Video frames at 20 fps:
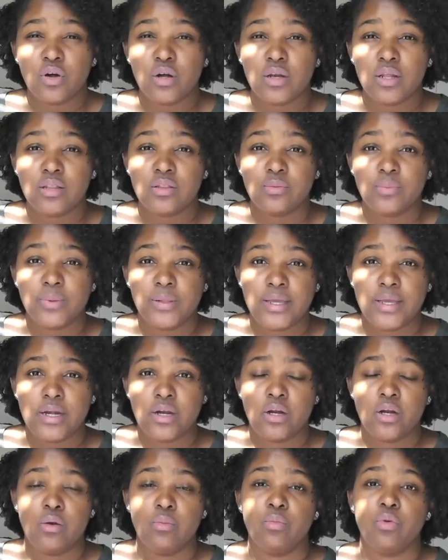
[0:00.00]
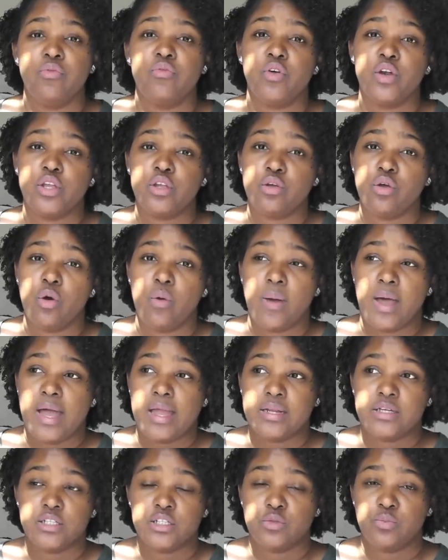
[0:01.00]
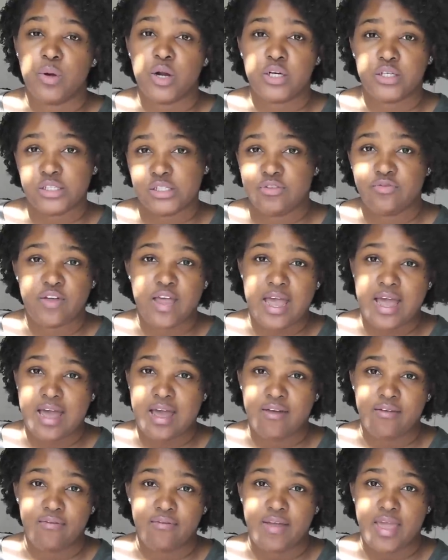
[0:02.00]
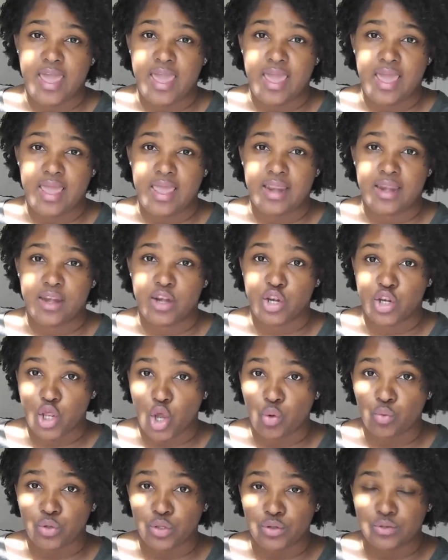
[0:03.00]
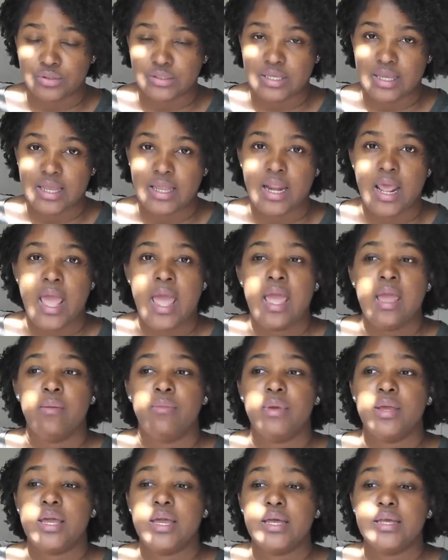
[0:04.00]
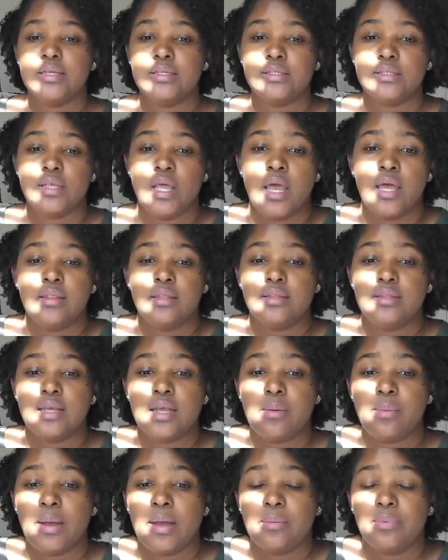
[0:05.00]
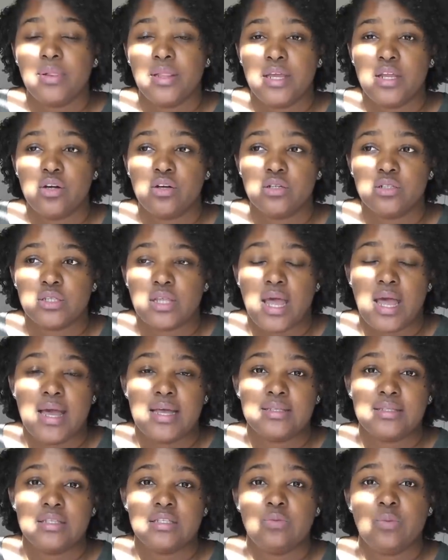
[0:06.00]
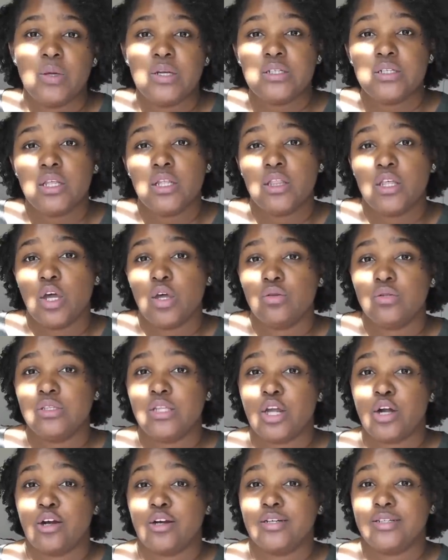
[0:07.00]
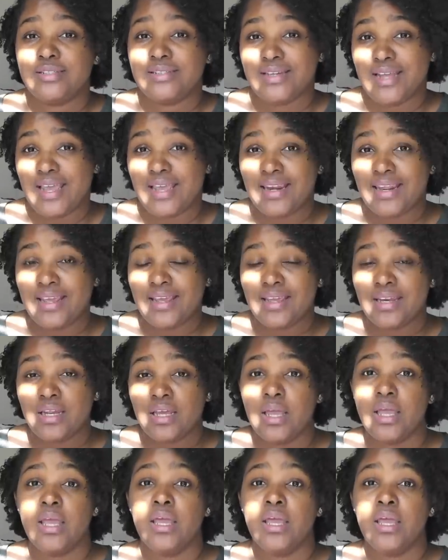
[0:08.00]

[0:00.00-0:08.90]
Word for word: another planner before you go out and just purchase five and don't use it. Because the thing about planners, guys, especially those that are dated,